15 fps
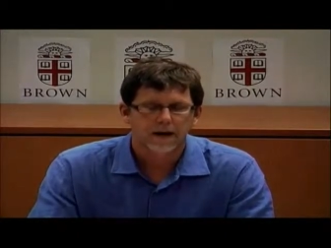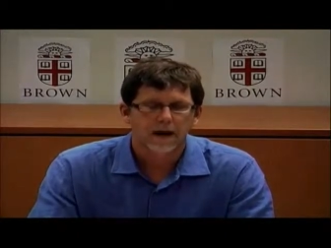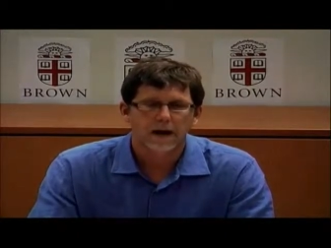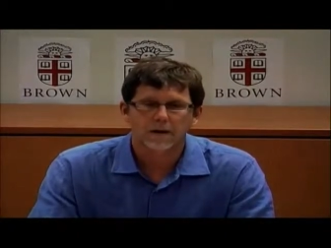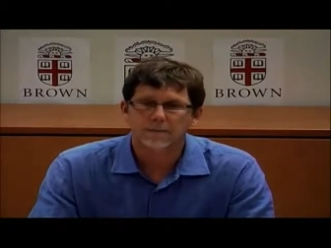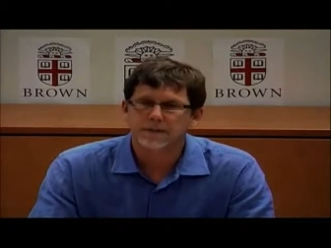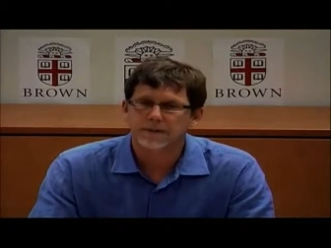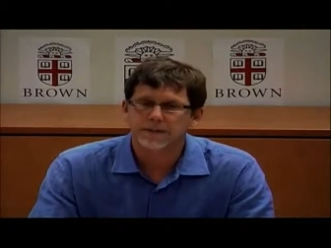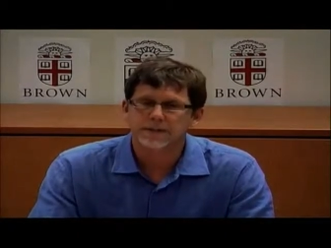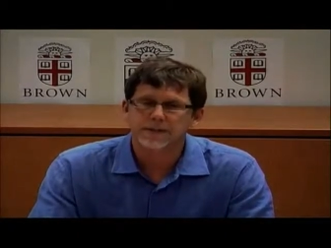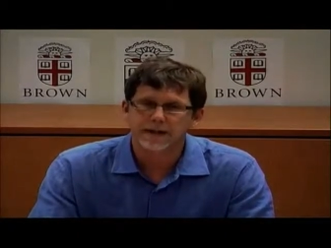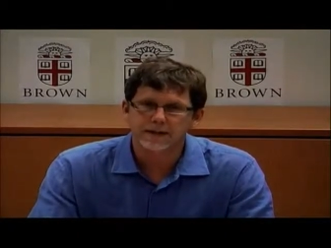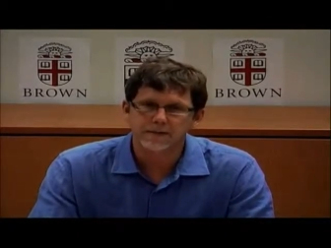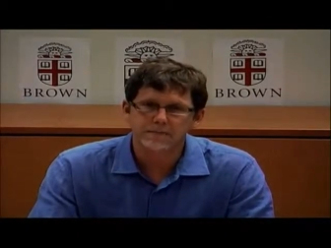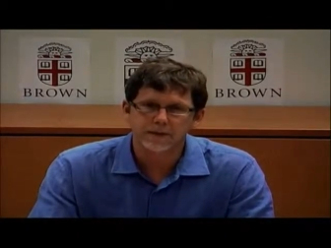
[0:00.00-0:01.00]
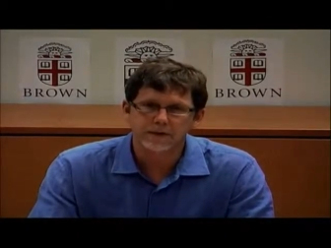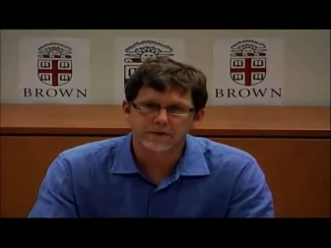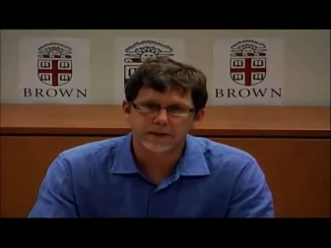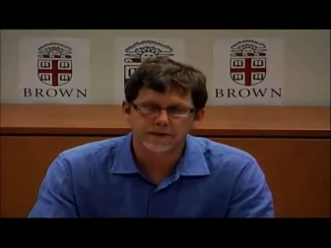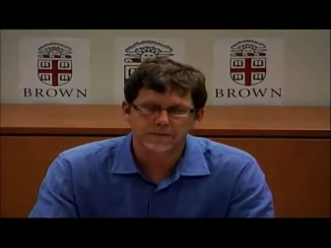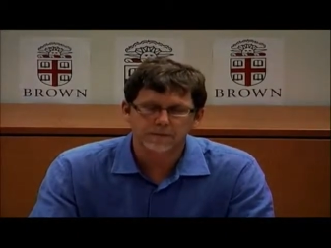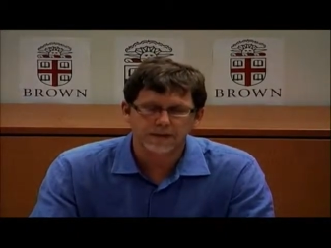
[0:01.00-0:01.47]
Um, there's a second big
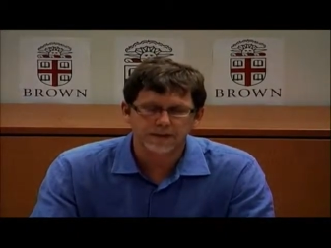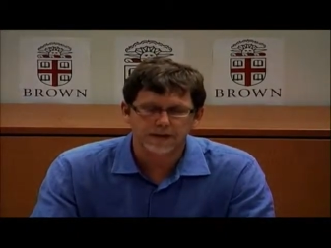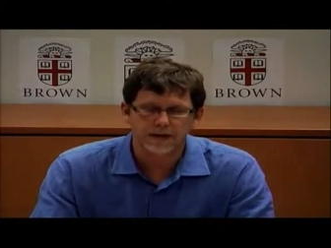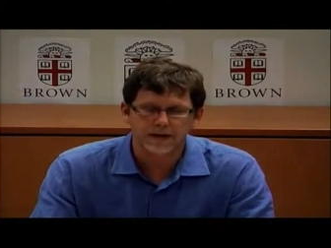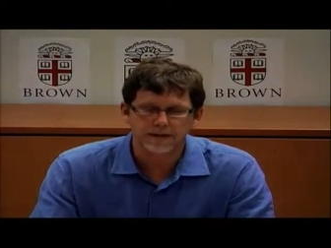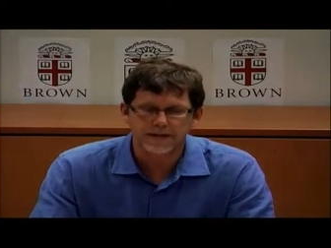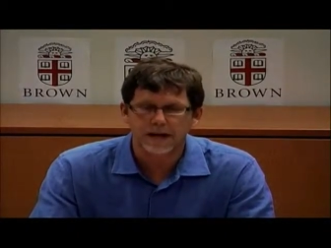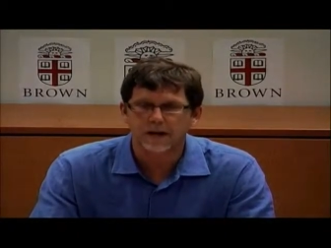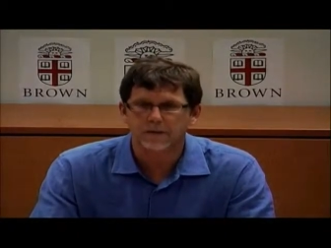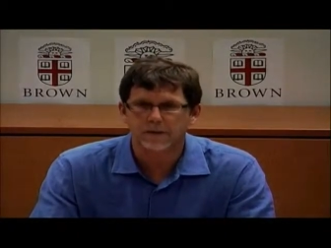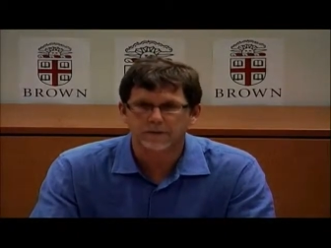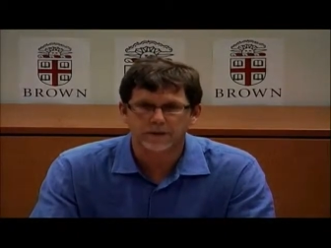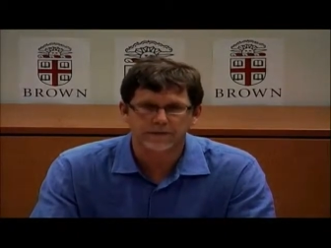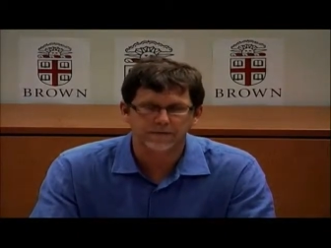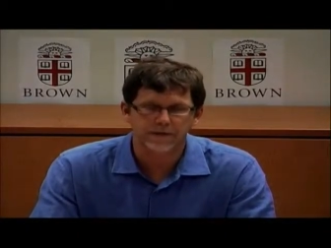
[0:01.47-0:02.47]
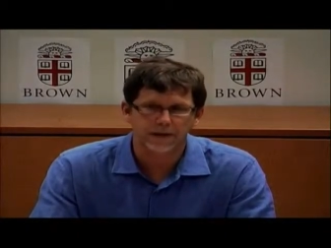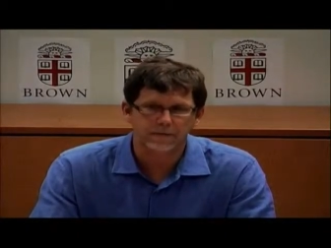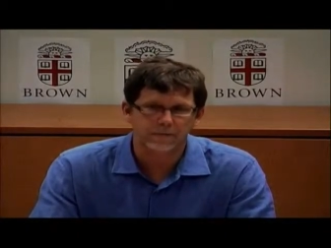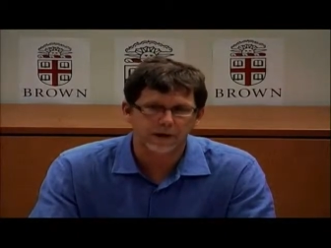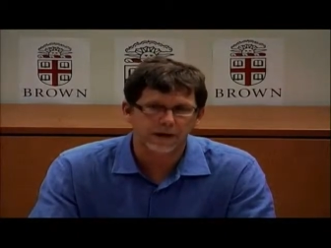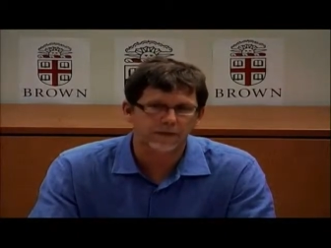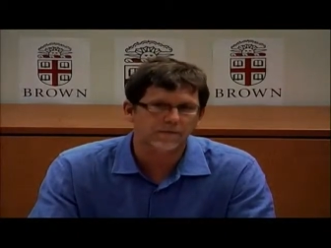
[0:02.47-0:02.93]
reason besides how it would affect
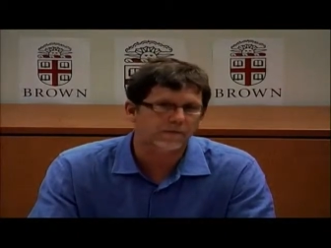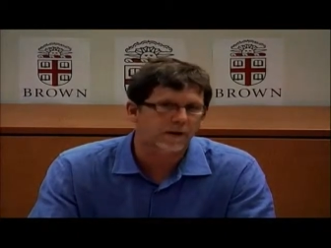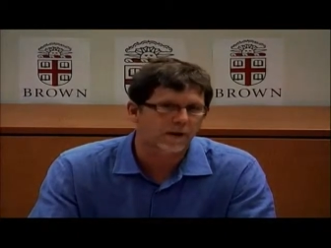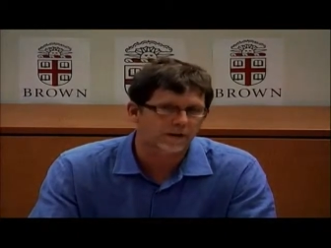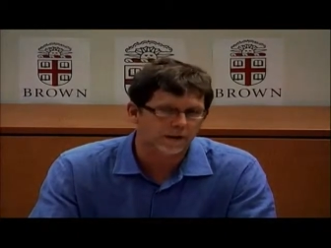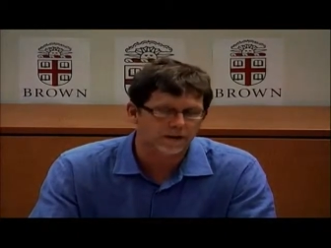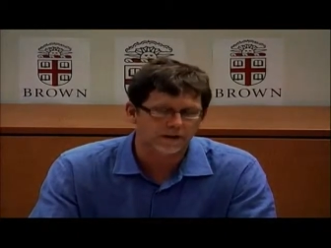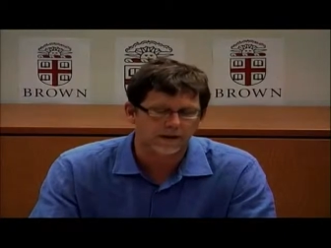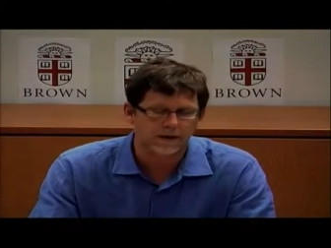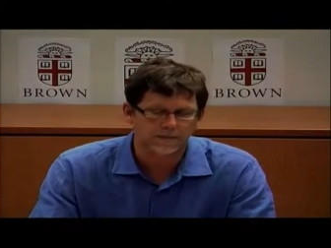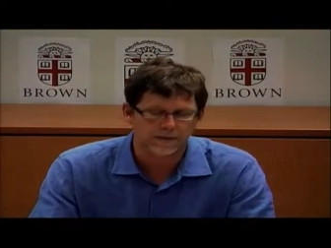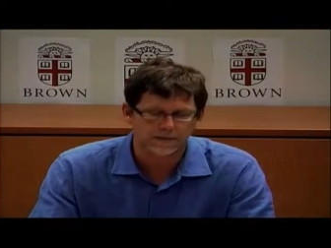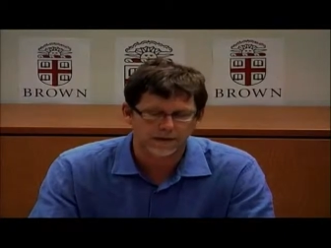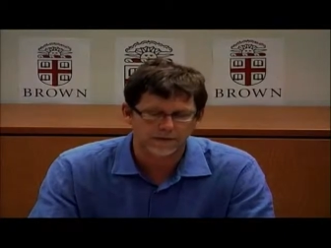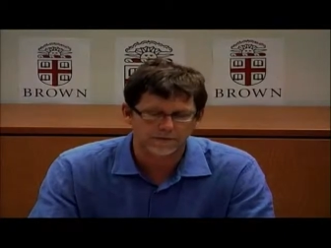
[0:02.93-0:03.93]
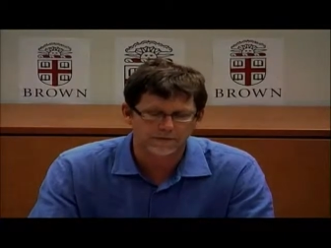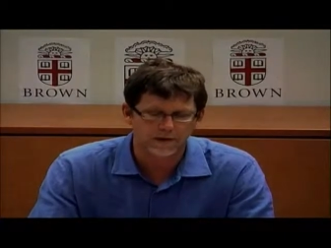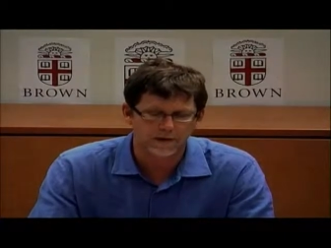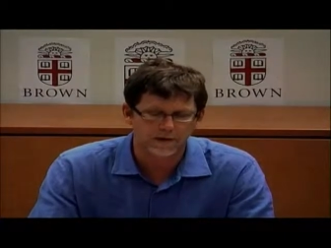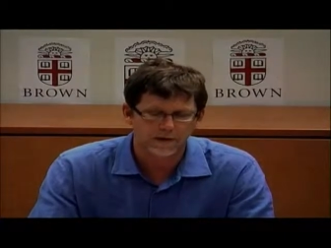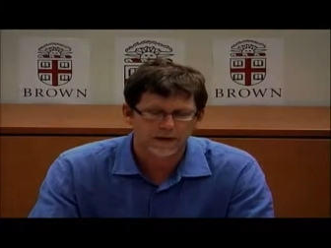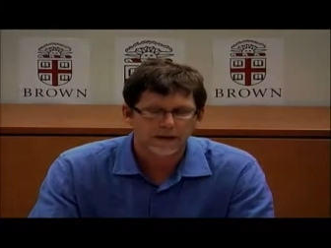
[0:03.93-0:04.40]
rainfall and climate and
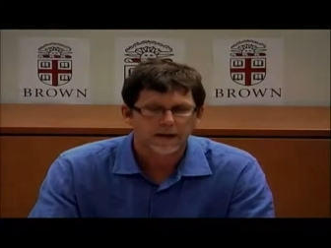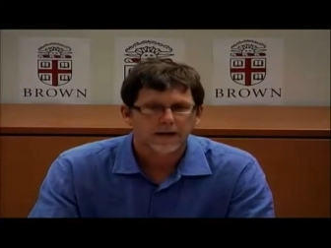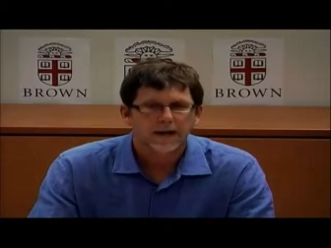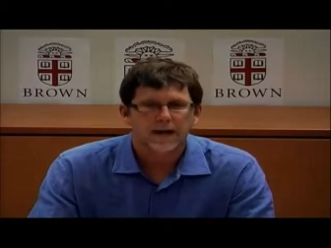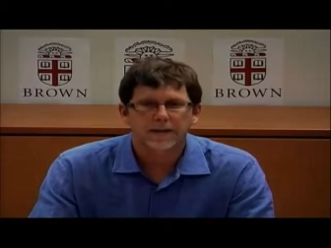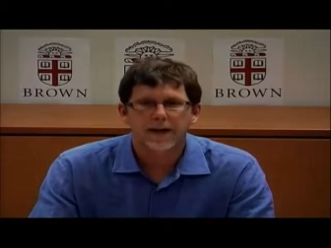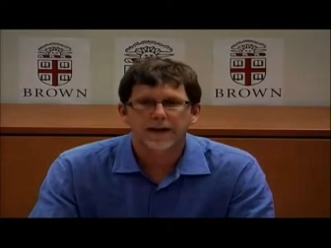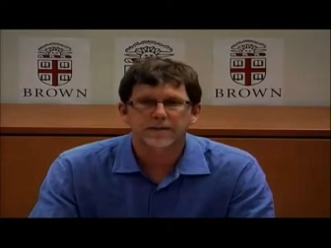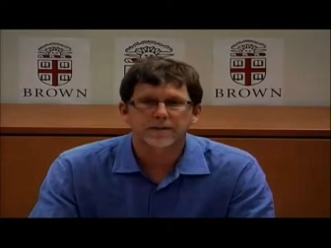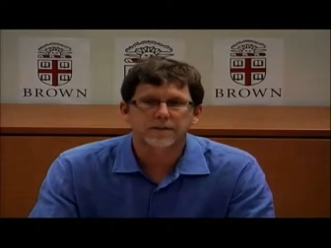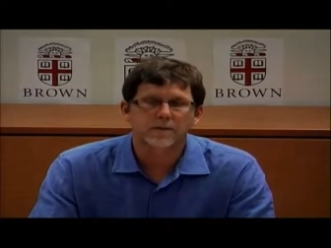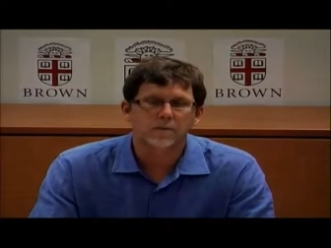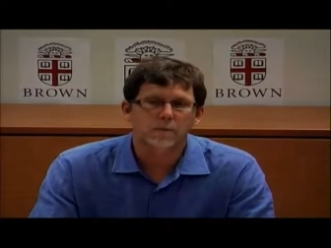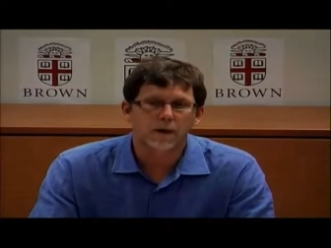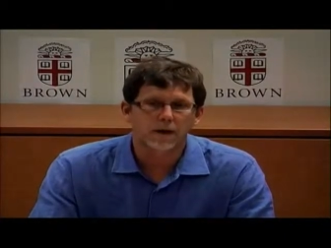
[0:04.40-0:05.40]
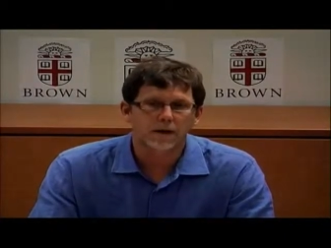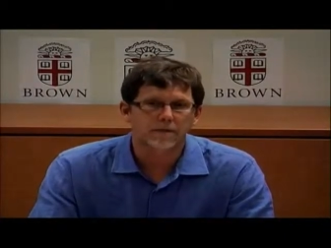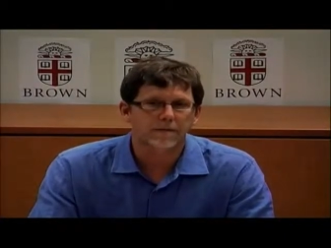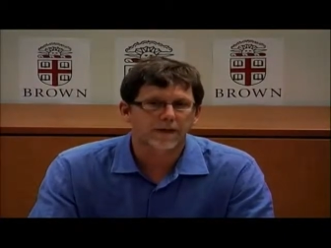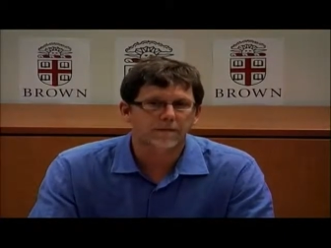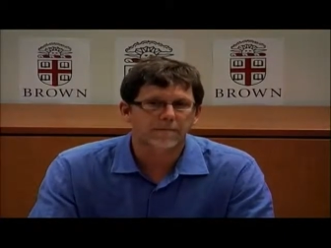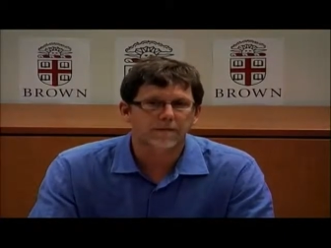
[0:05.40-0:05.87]
rainfall, and that's the water
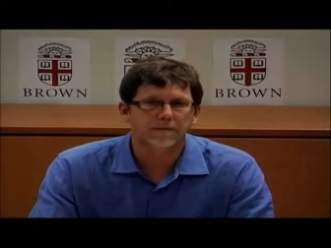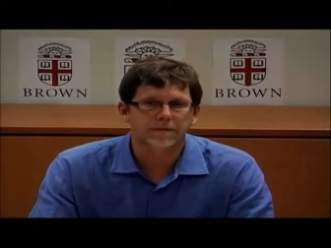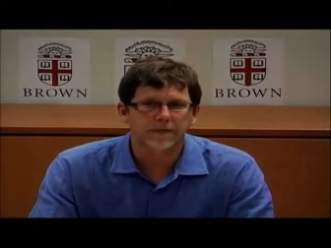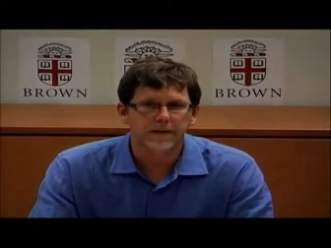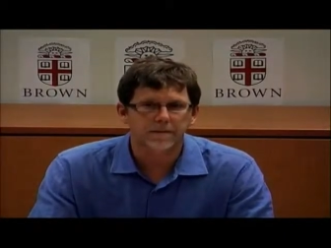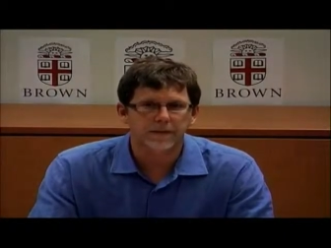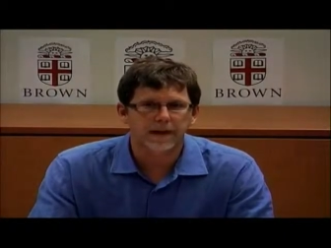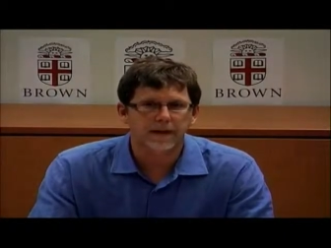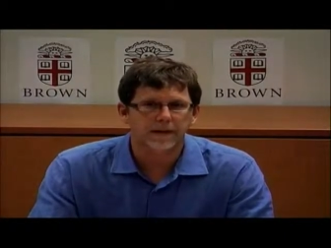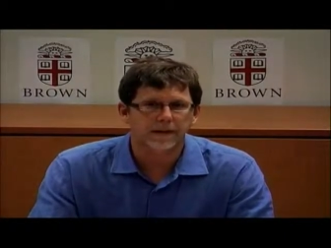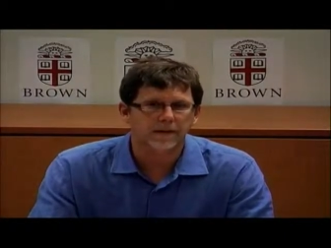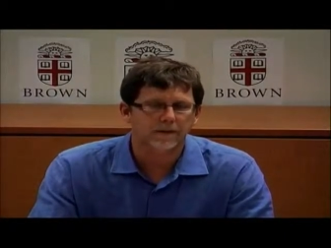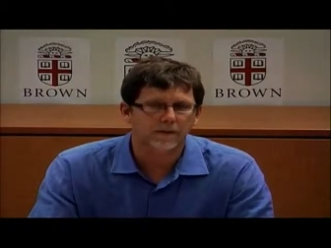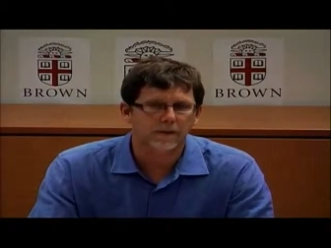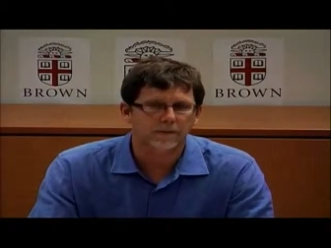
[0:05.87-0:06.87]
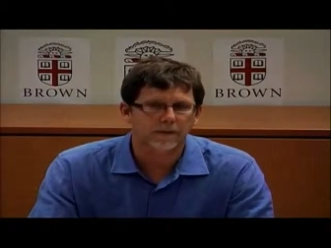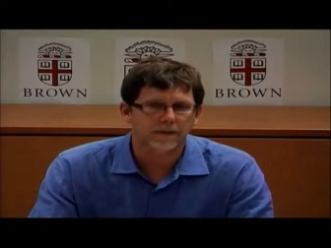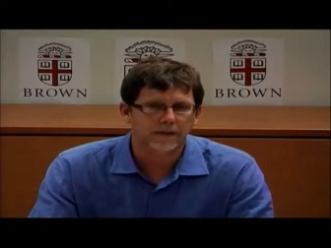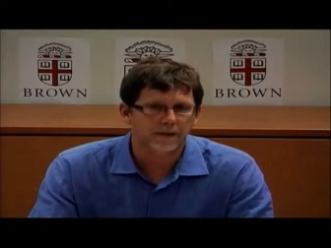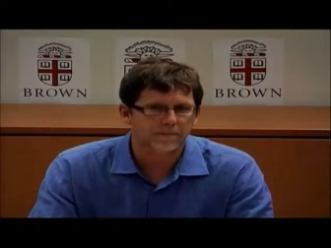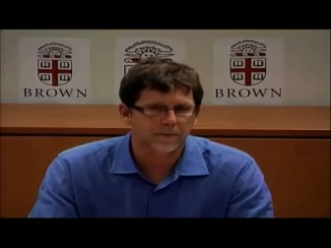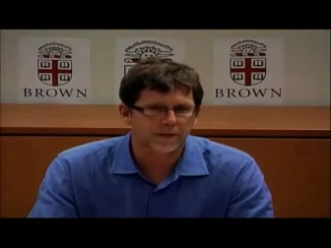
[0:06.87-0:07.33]
vapor feedback on global
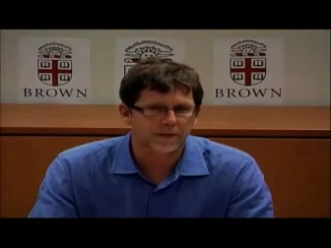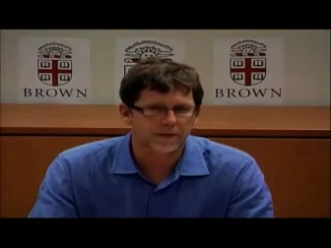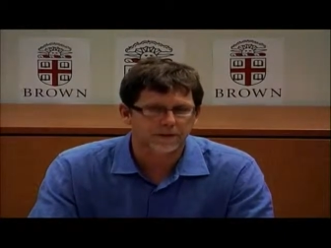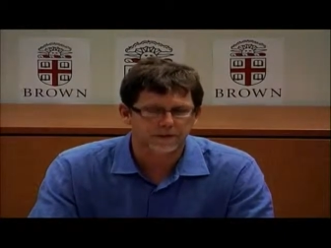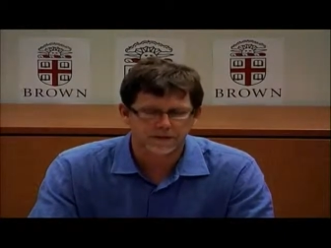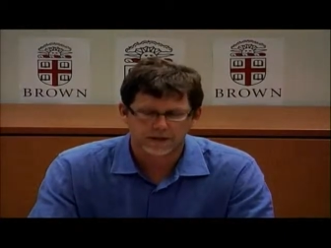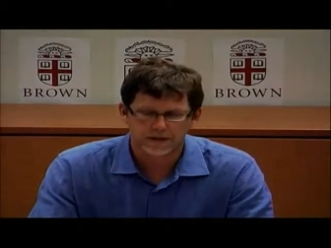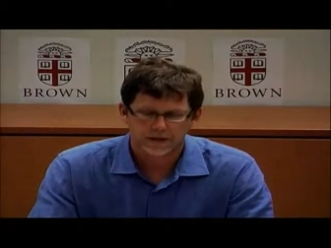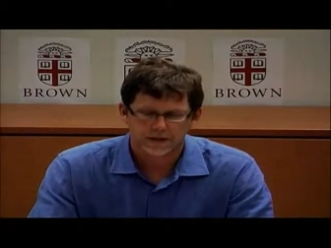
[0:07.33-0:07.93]
temperatures.